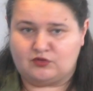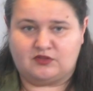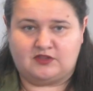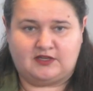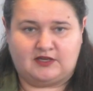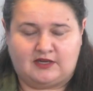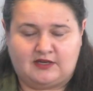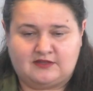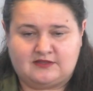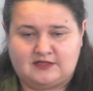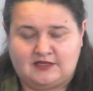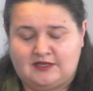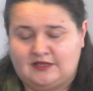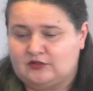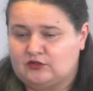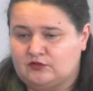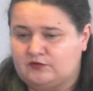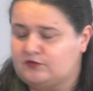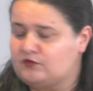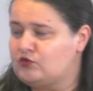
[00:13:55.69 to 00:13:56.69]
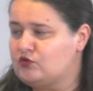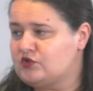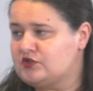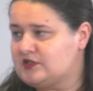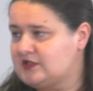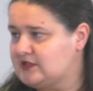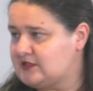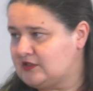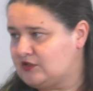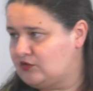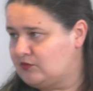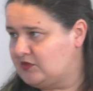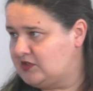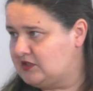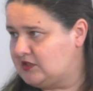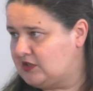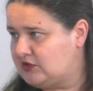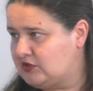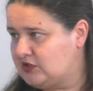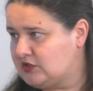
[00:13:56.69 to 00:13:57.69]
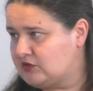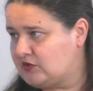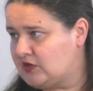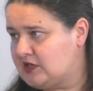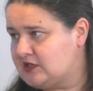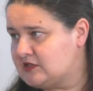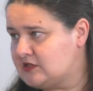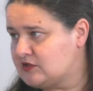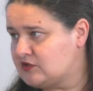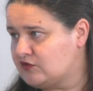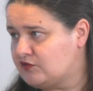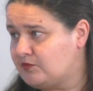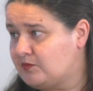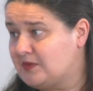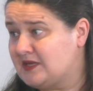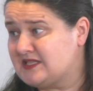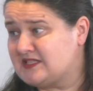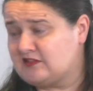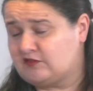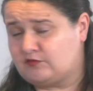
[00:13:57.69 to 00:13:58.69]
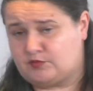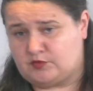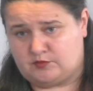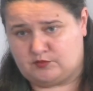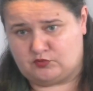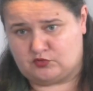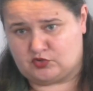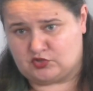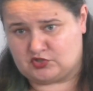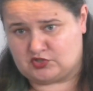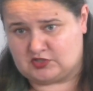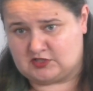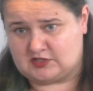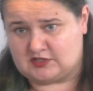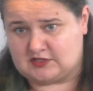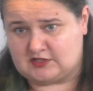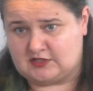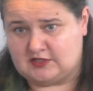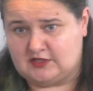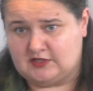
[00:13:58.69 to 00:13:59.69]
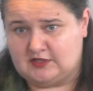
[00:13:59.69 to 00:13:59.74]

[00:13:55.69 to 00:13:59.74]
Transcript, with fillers: On the other hand, of course, it's a humanitarian crisis of massive proportions.